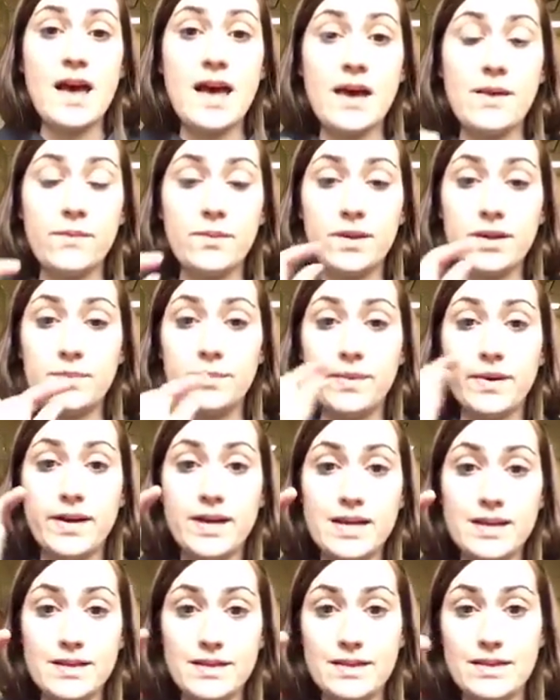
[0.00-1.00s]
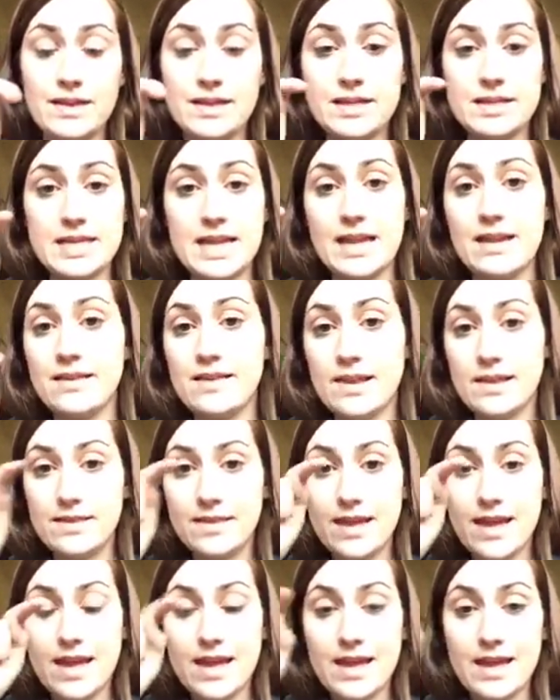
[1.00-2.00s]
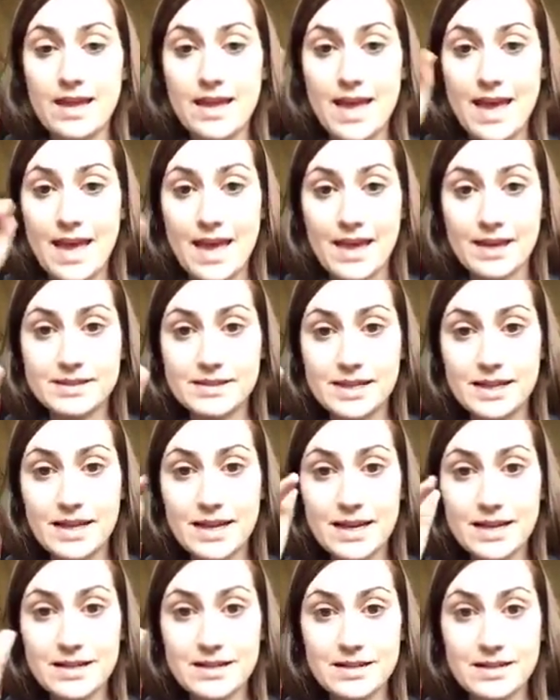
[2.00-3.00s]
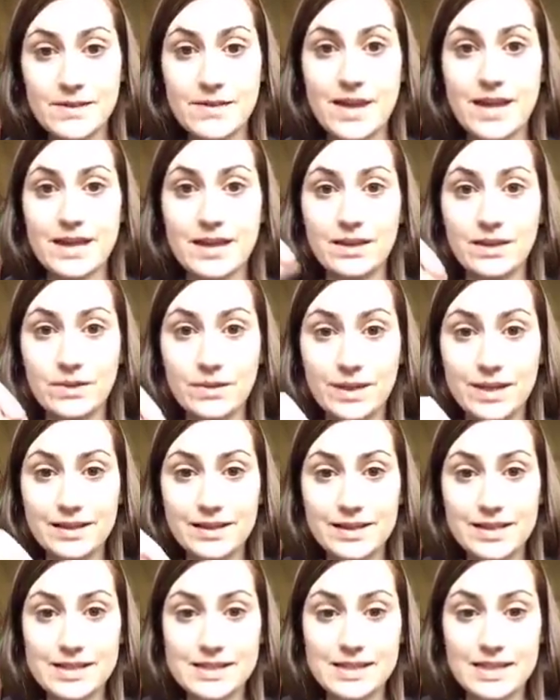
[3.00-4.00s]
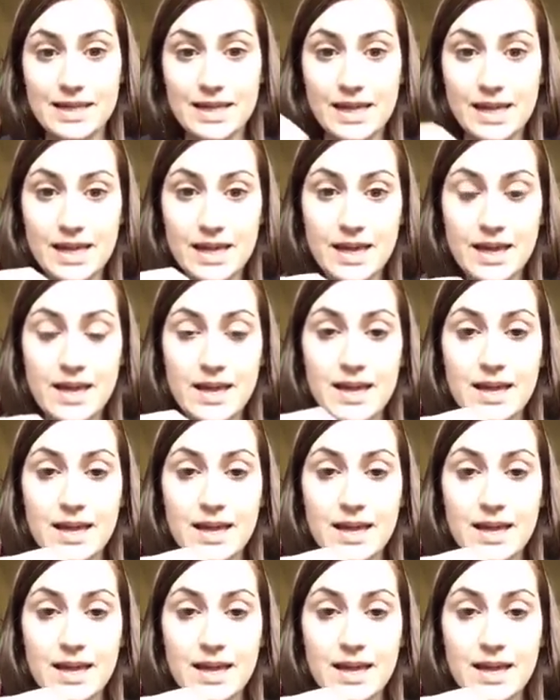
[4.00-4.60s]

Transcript: I would put the date that they exited so I can quickly see.